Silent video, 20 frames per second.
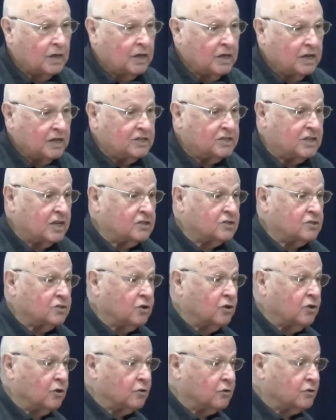Is just to
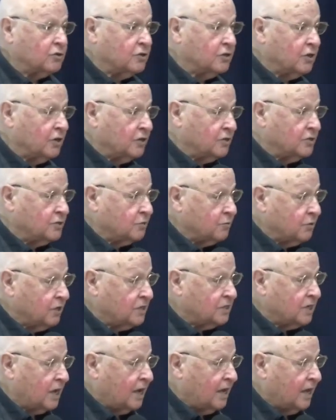go to church,
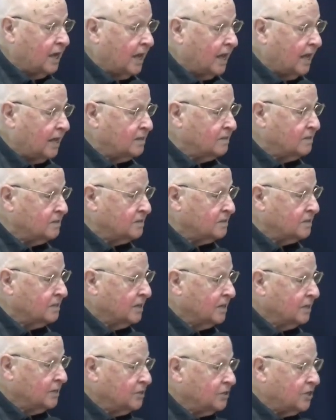raise our hands,
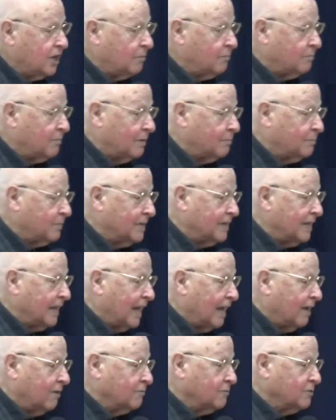jump up and
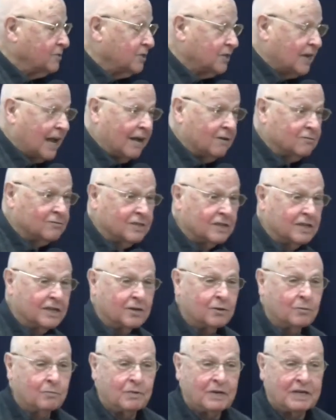down, shout a
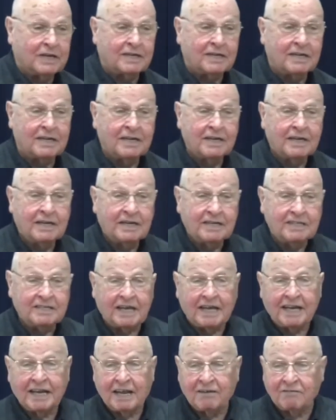little bit,
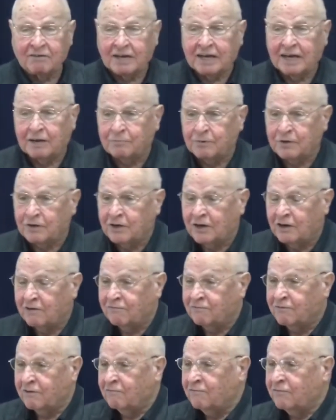then have a cup of
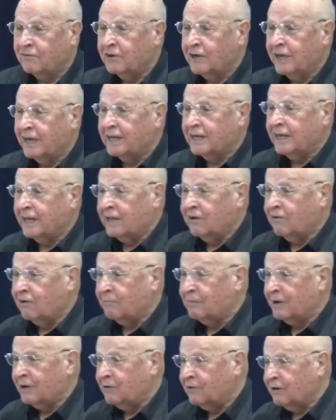coffee and forget
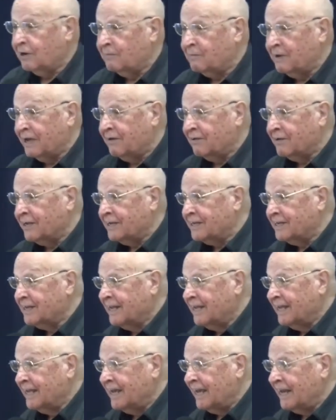all about it,
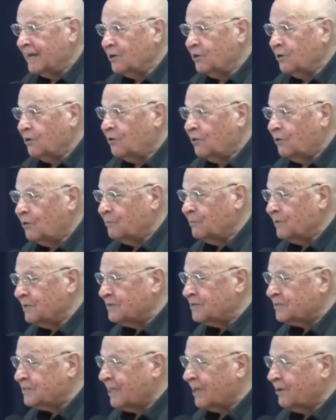and go home
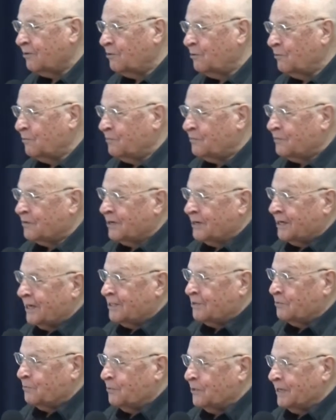and stay home for
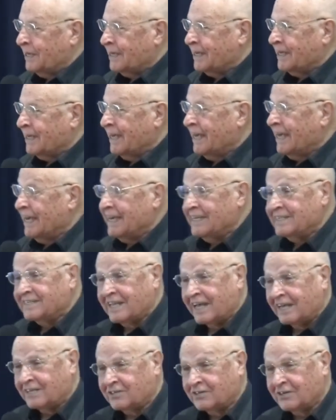another week? Is
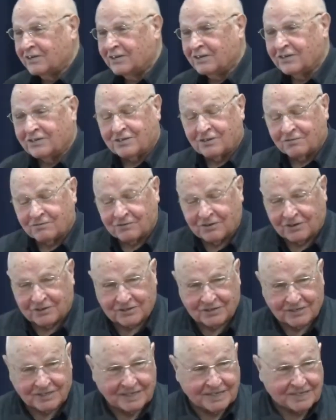that church? Of course
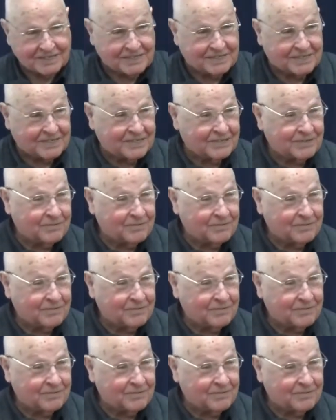it isn't.